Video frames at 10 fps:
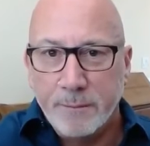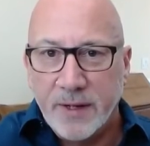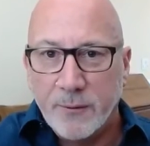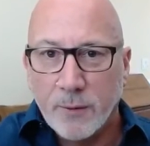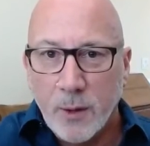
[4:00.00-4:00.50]

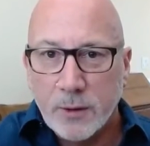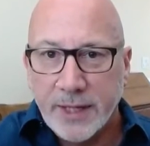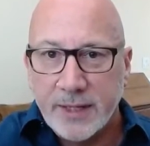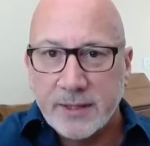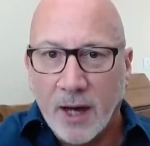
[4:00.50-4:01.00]
been
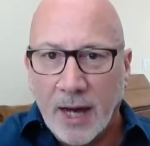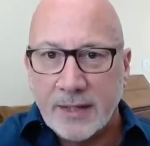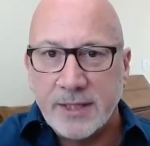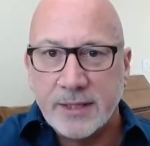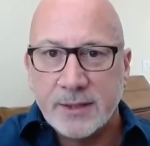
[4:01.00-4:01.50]
rotely
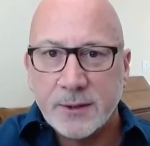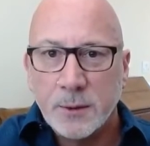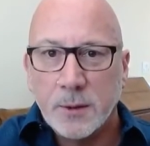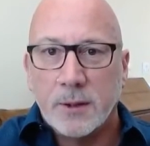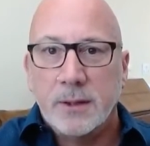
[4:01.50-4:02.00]
taught in
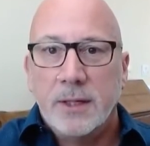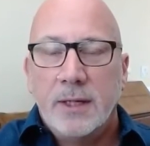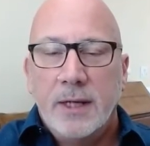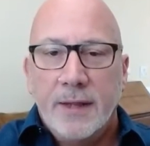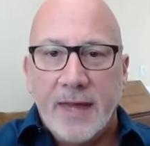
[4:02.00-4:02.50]
school
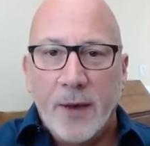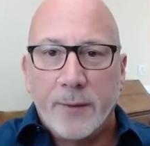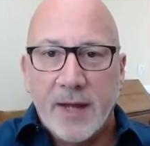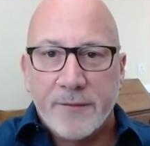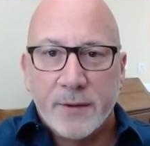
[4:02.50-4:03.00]
that
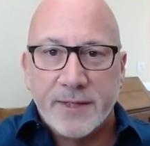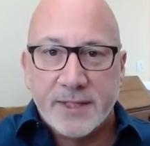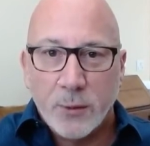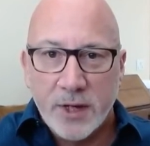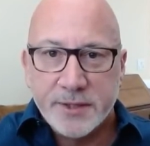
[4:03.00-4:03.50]
whenever this
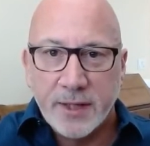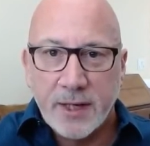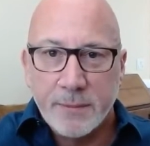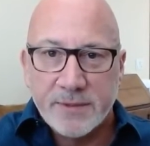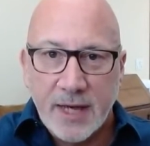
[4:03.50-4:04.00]
question
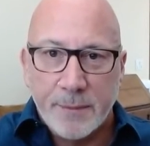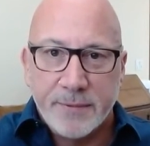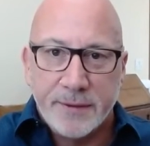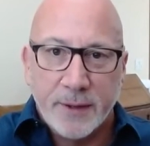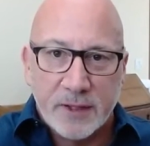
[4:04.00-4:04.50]
comes up
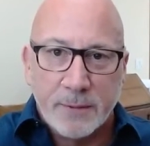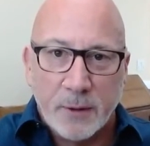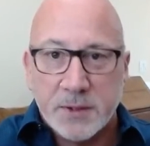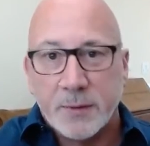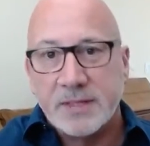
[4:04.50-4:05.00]
that they're
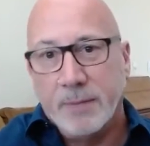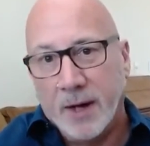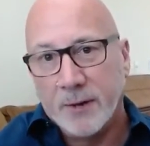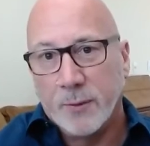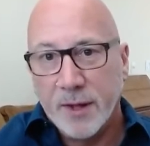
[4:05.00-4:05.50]
supposed to
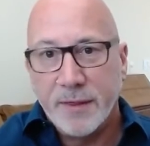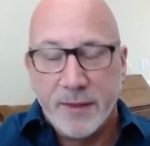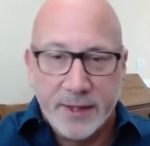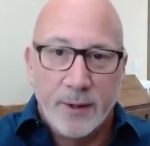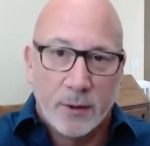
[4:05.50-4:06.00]
respond
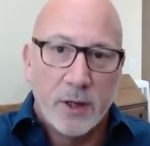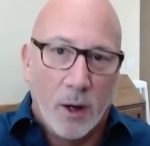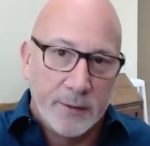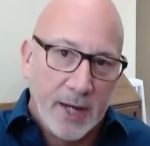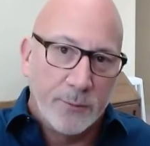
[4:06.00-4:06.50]
with,
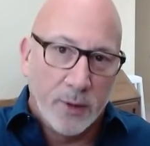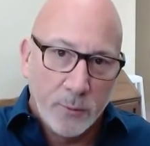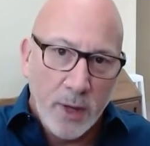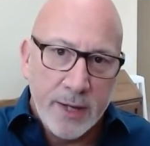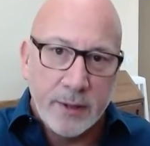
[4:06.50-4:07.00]
call
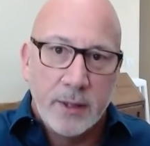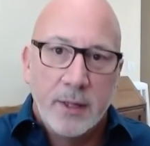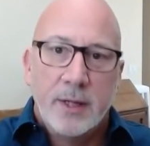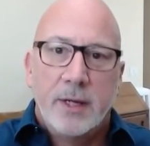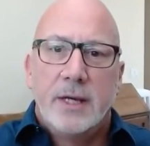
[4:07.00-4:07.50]
911.
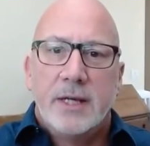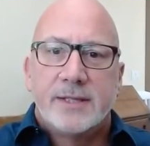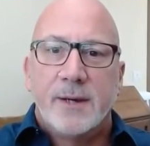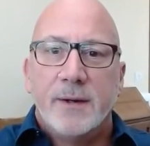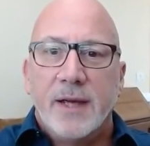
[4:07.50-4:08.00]

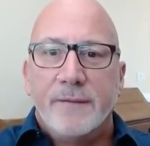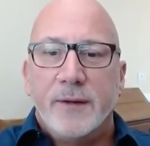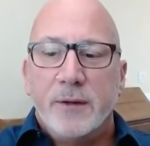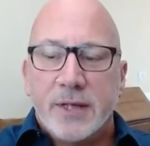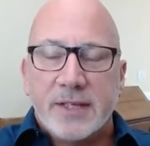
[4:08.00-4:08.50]
So if
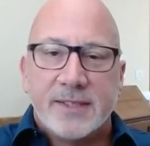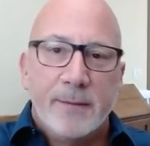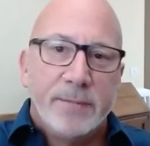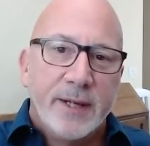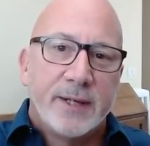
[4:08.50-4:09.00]
you just
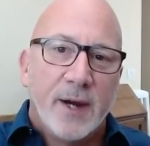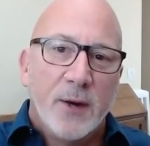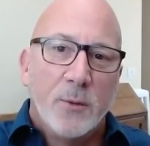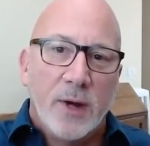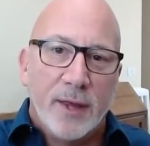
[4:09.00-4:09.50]
simply
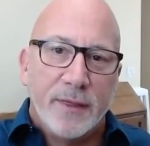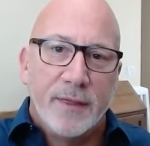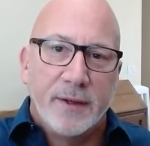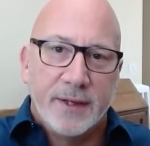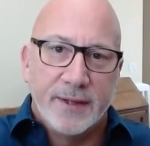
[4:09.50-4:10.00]
go
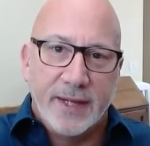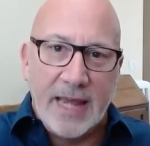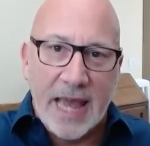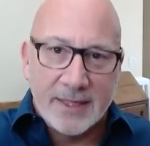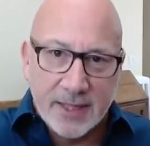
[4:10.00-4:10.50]
with the
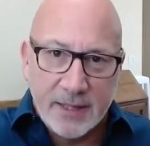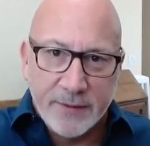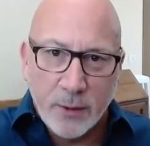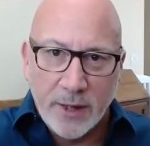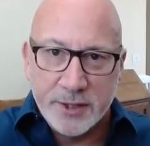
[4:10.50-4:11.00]
asking of
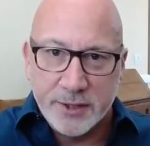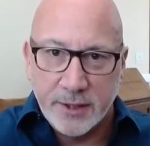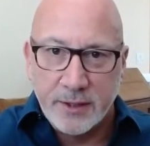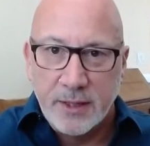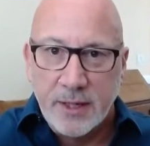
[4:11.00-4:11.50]
the question